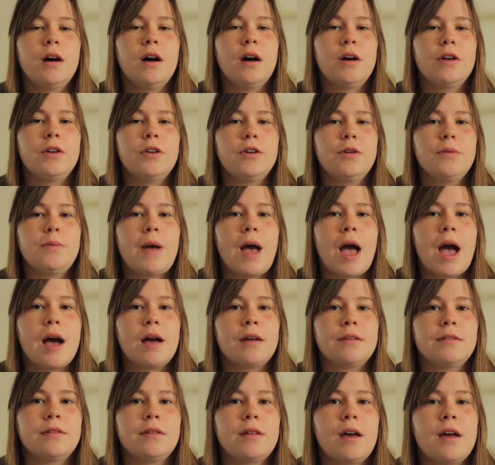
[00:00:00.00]
on her
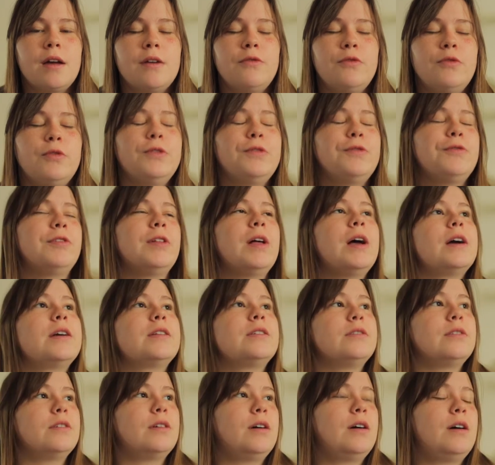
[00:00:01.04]
past life,
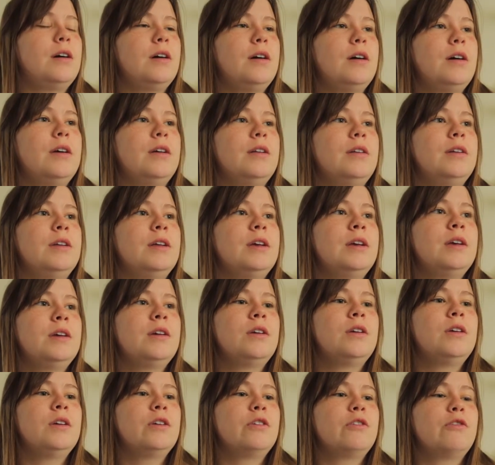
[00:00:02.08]
reflect on
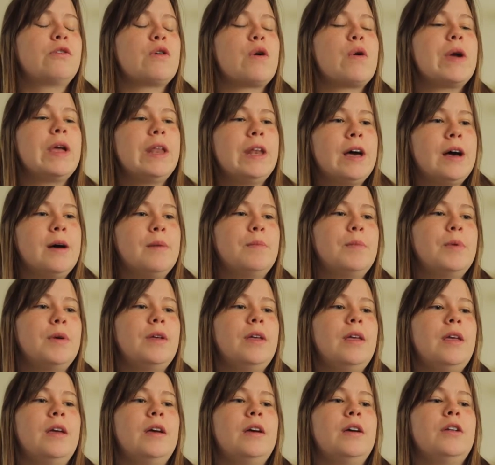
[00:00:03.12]
growing up
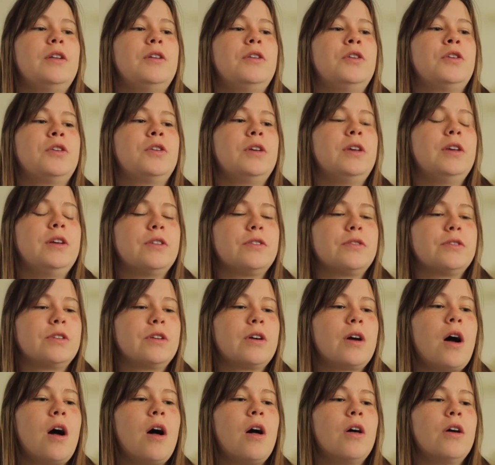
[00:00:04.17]
and her years
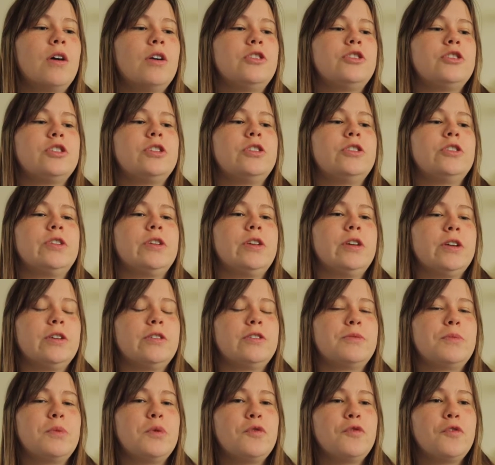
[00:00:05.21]
in college and her
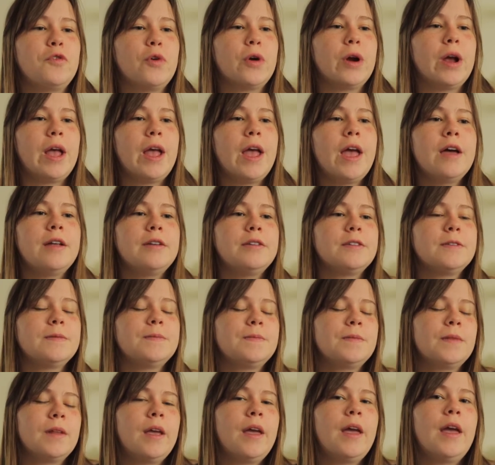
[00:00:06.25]
years beforehand.
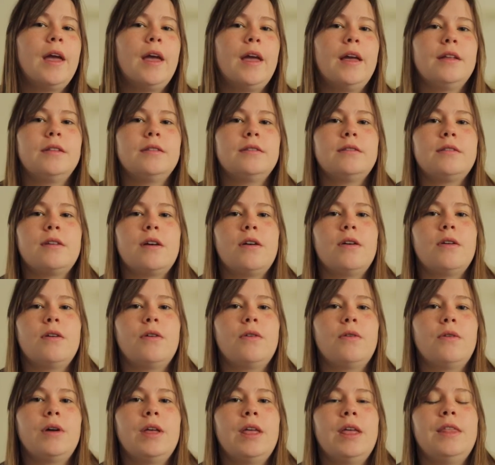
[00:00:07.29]
And
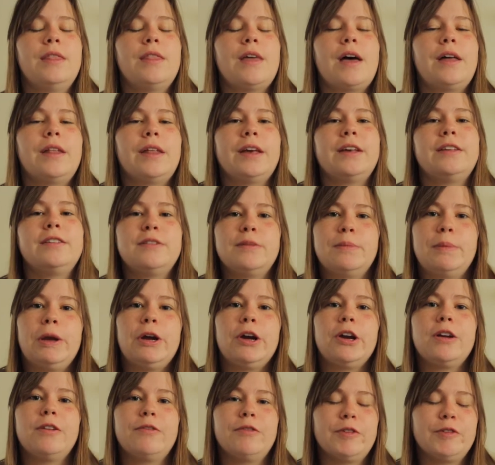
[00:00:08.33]
so in that like
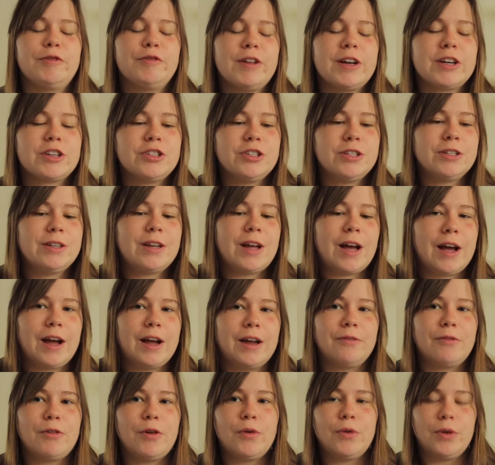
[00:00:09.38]
spirit of reflection,
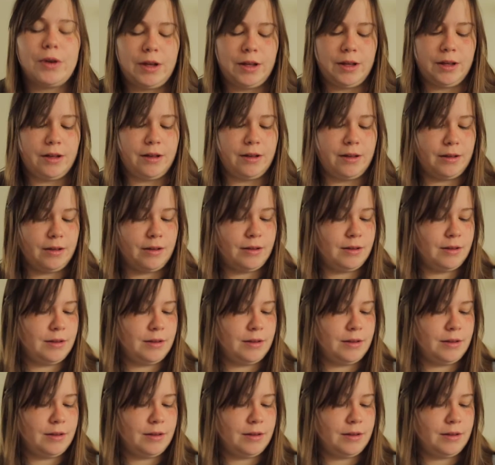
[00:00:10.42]
I wrote a